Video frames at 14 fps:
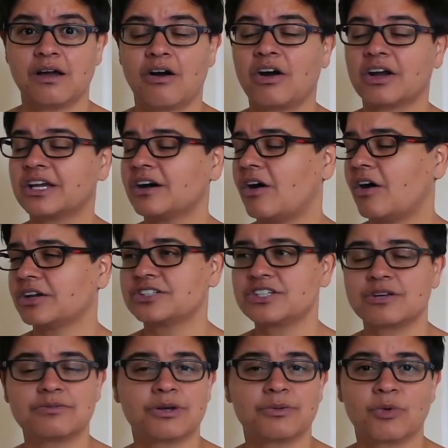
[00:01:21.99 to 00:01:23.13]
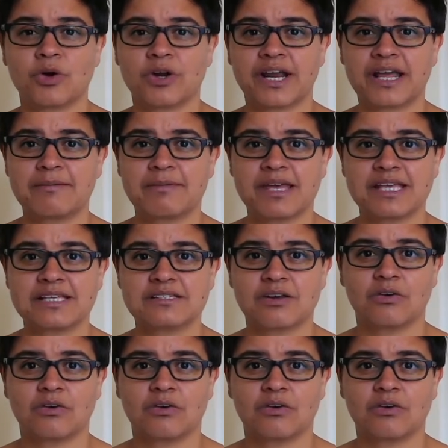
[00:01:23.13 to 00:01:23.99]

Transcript: I don't know what her name is,